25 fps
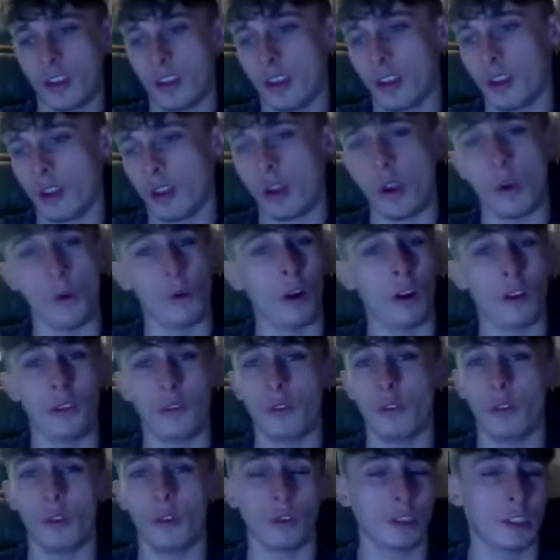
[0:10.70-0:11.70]
who I
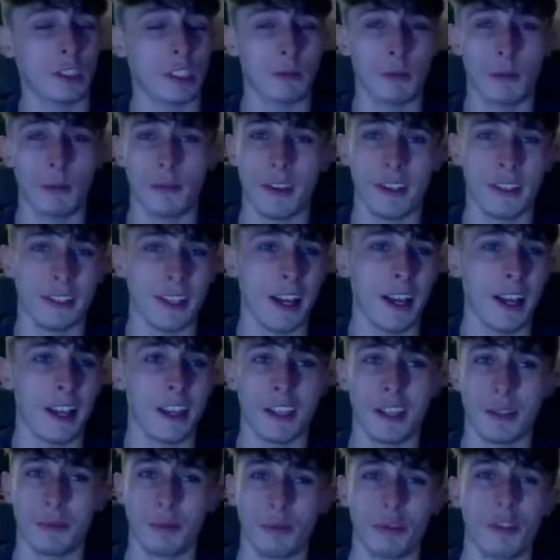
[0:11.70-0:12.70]
thought some of his
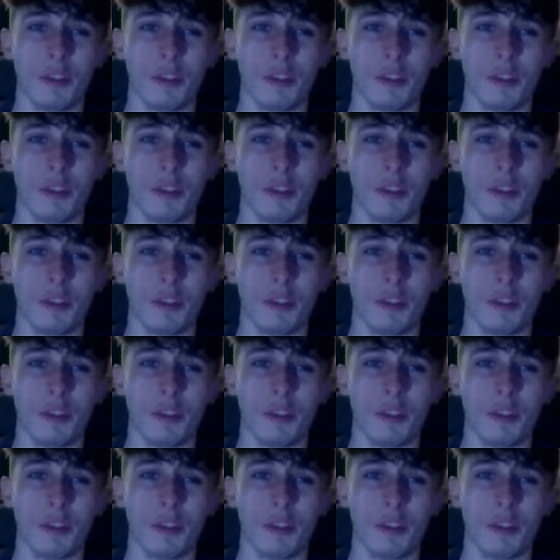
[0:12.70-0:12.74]
catches were